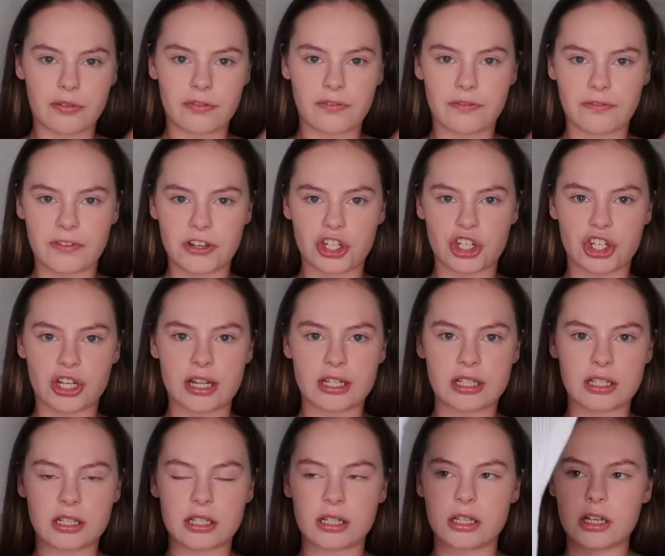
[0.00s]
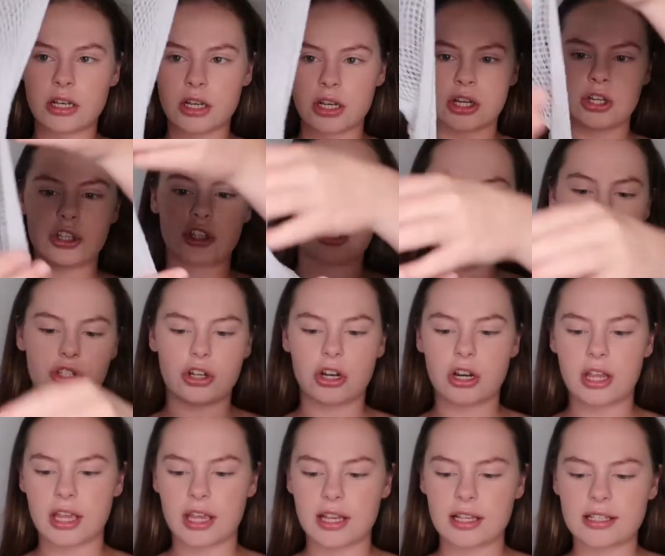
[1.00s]
of fishnet
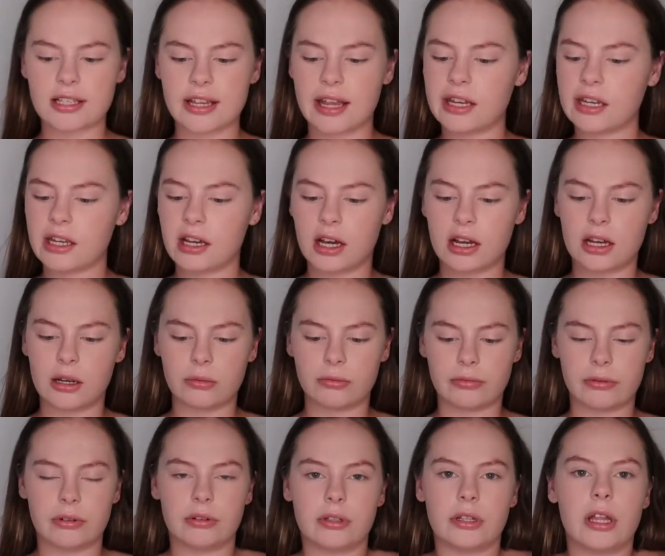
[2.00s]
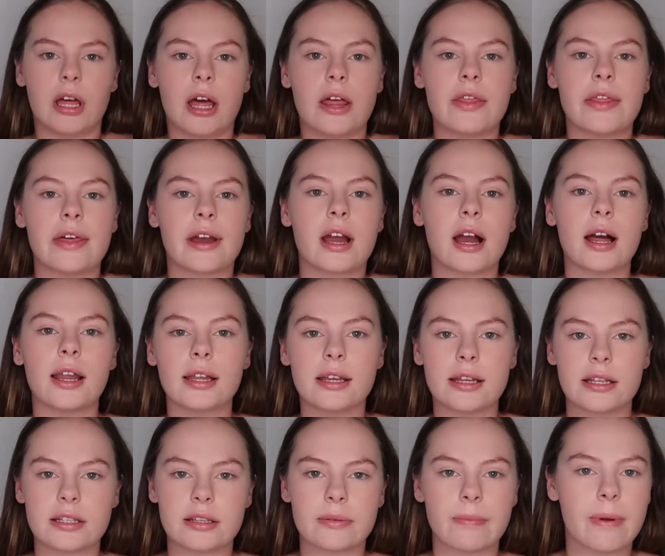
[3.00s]
stockings, any color. The color
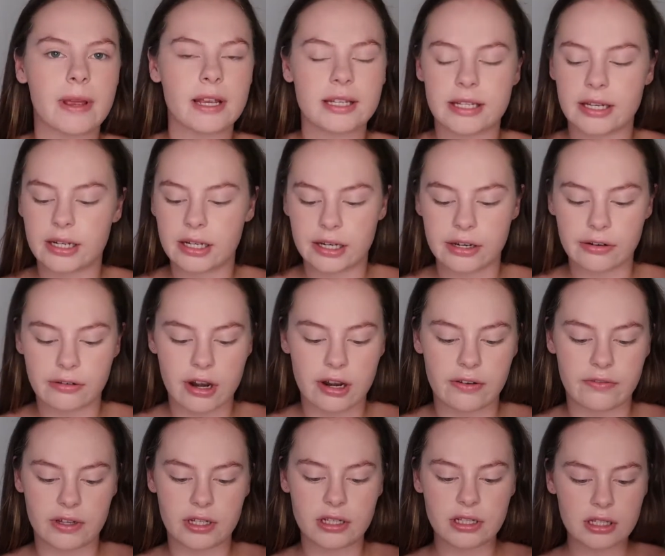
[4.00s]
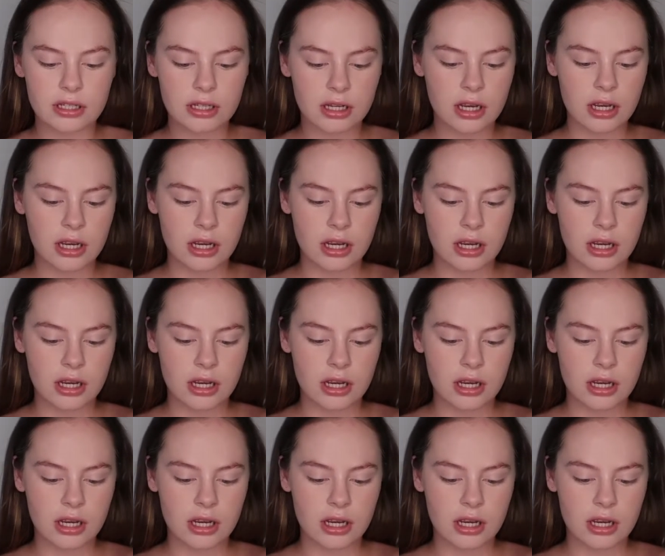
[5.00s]
is basically irrelevant.